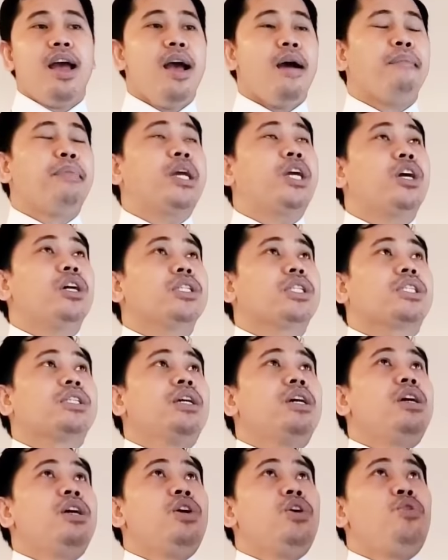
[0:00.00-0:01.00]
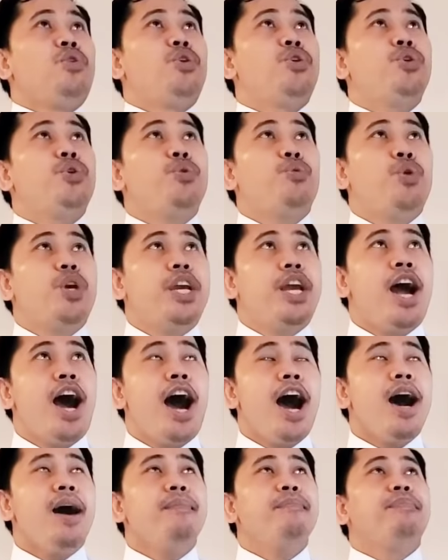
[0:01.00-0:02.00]
Because we
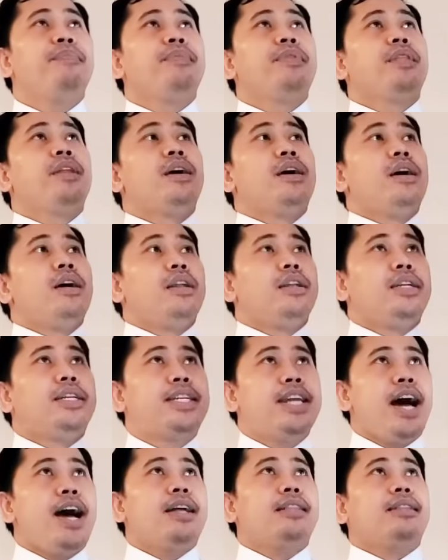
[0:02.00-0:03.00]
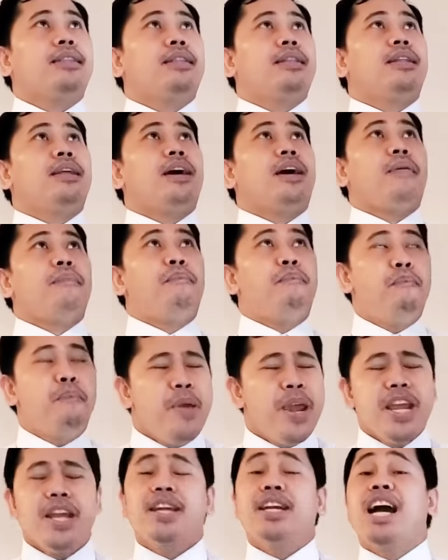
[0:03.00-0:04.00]
have that
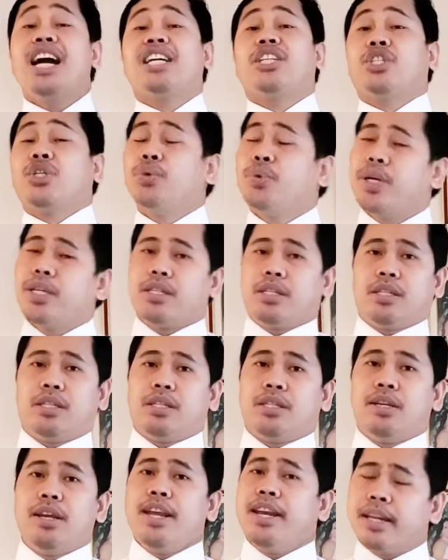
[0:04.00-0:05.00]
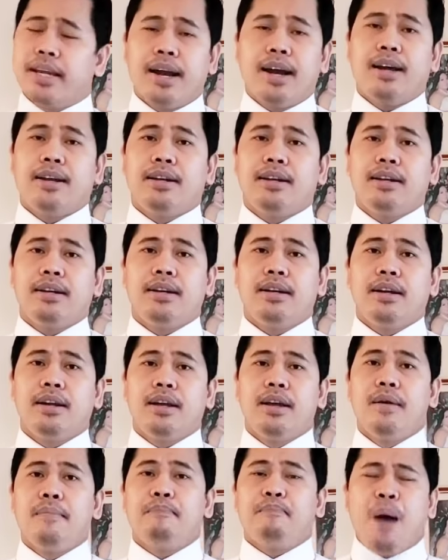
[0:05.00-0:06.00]
big assurance in God.
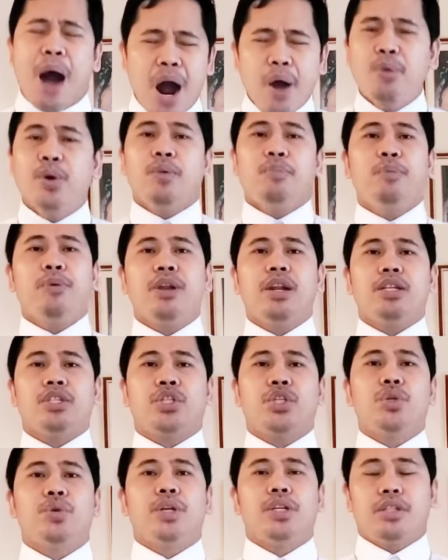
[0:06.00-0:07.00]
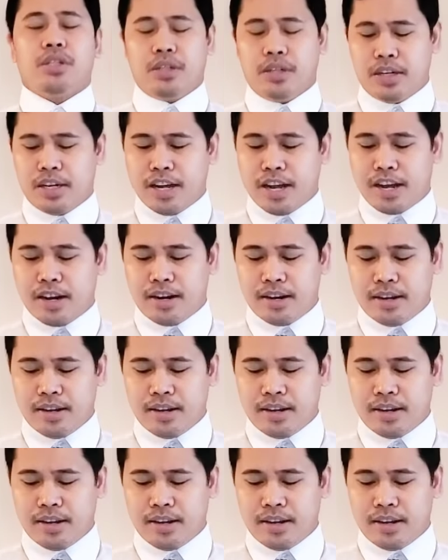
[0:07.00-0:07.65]
Powerful assurance in God.